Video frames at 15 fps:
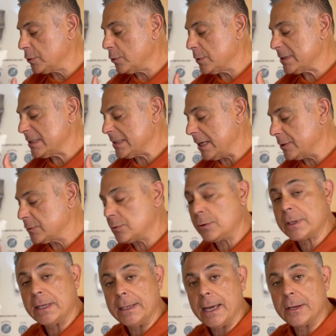to as
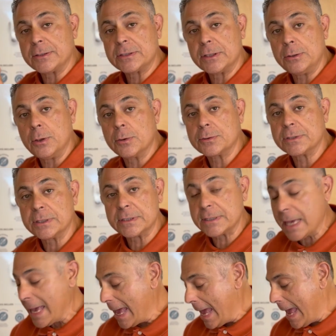central canal
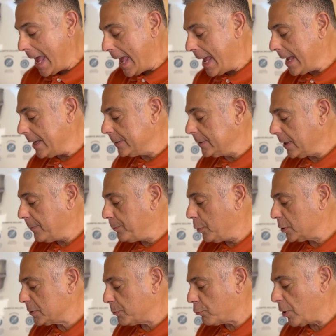stenosis, and it
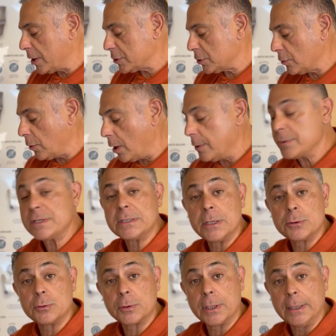puts pressure on the
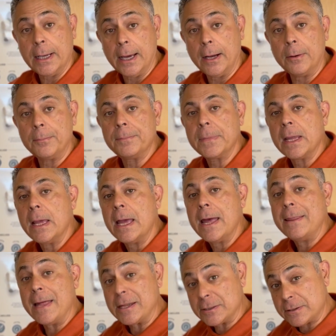central canal.
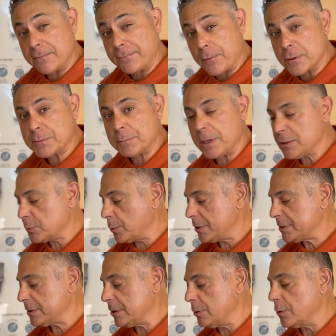That's the first place where
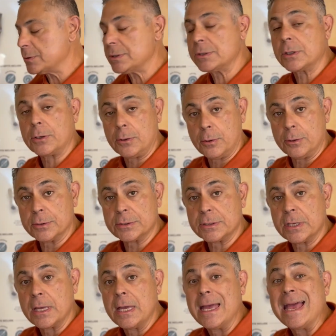stenosis
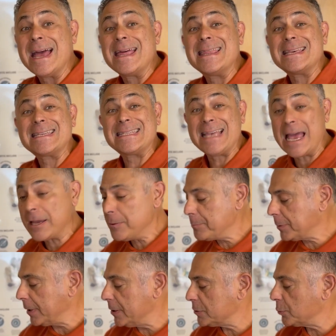occurs. The
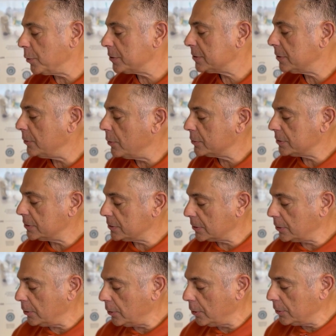second place where stenosis
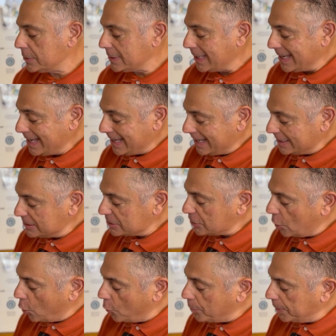occurs is this
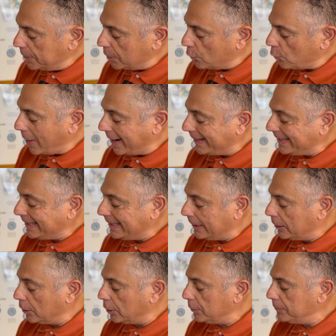opening right
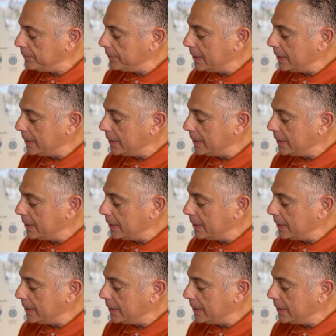here,